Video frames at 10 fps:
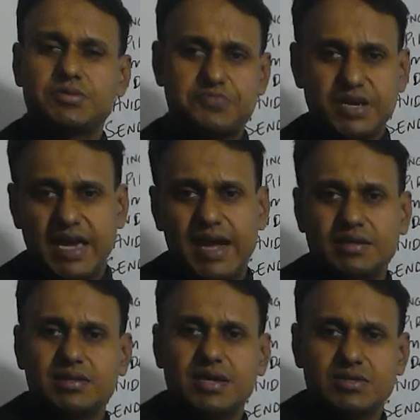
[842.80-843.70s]
big
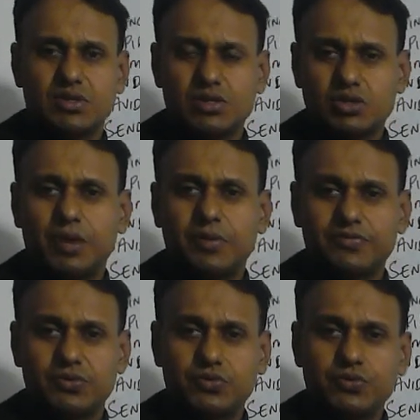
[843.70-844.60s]
antennas on the top of
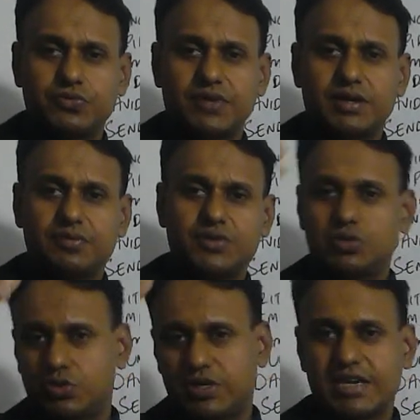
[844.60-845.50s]
the roof, and we
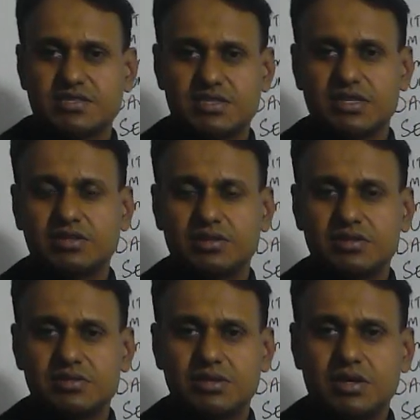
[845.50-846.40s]
used to get the
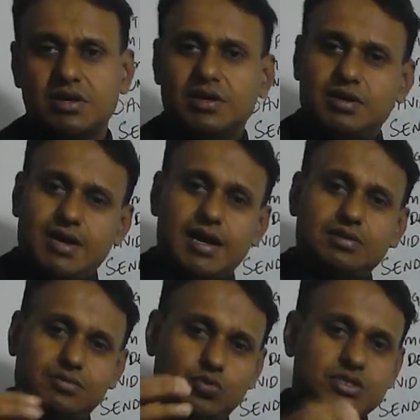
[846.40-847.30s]
signals.
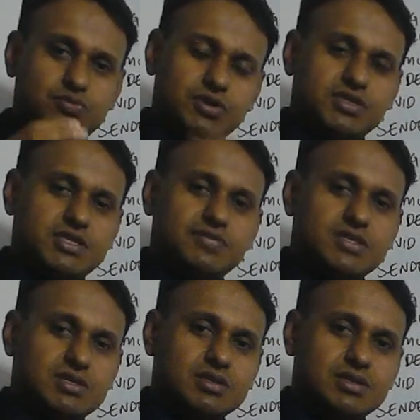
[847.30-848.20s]
And once we receive the
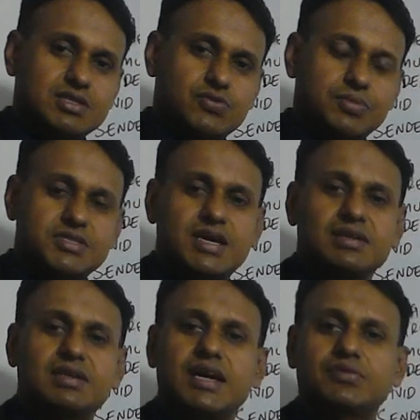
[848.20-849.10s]
signals from
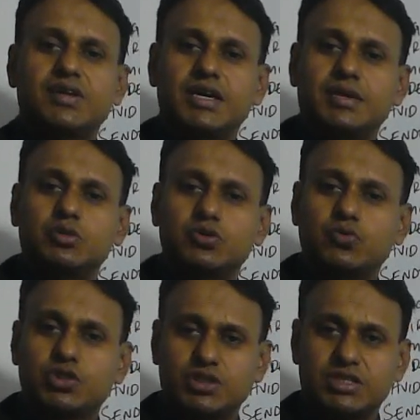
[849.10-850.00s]
satellite, we are able to
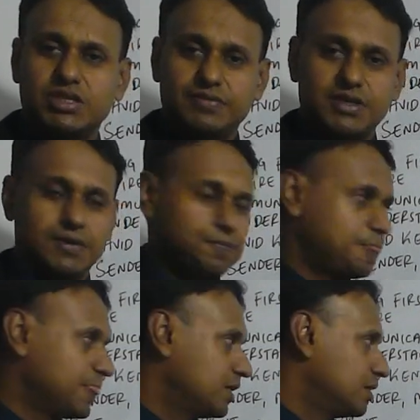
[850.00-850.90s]
watch TV.
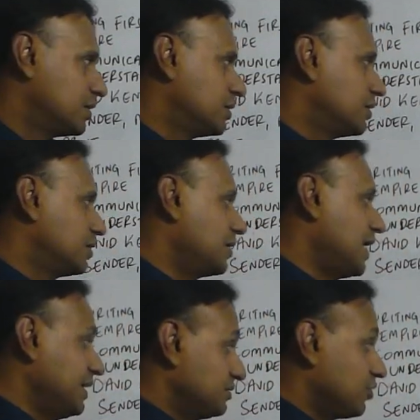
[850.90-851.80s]

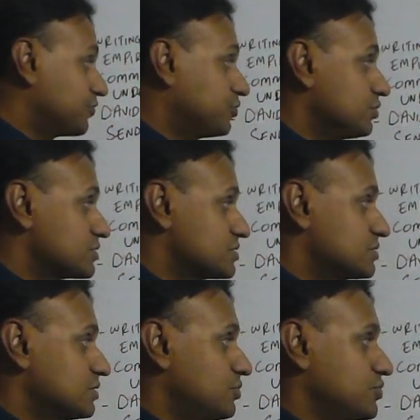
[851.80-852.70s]
And of course,
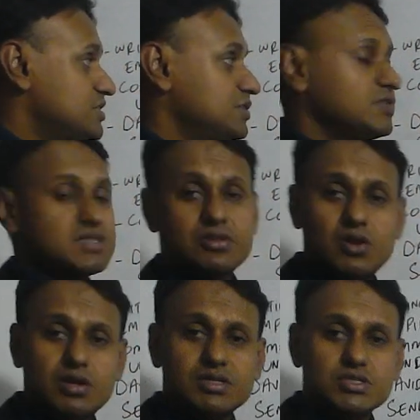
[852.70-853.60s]
receivers are the
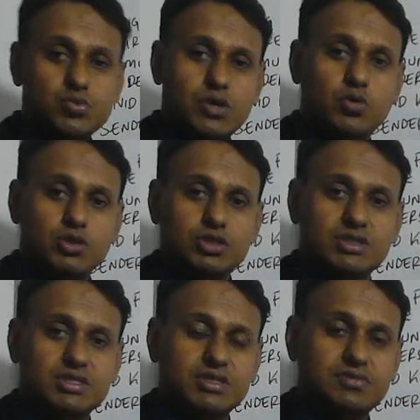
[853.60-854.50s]
audience. We are watching the
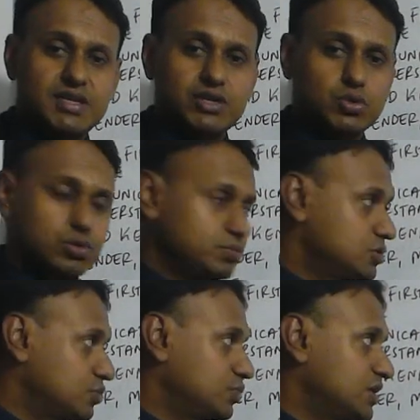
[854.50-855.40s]
TV at home,
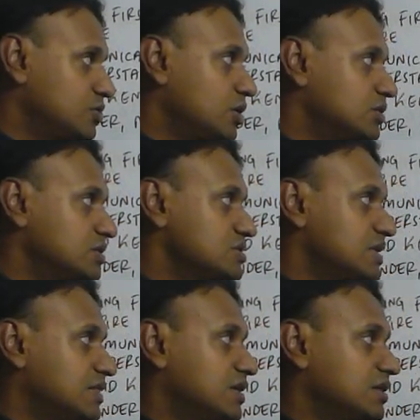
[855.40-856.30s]
so we are the audience.
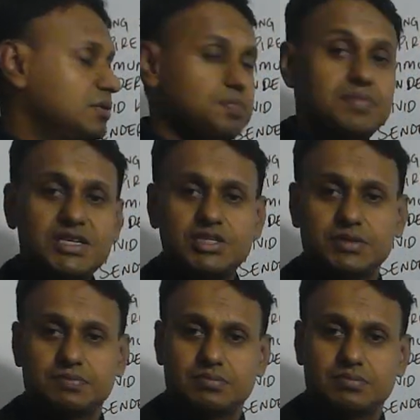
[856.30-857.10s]
And then medium.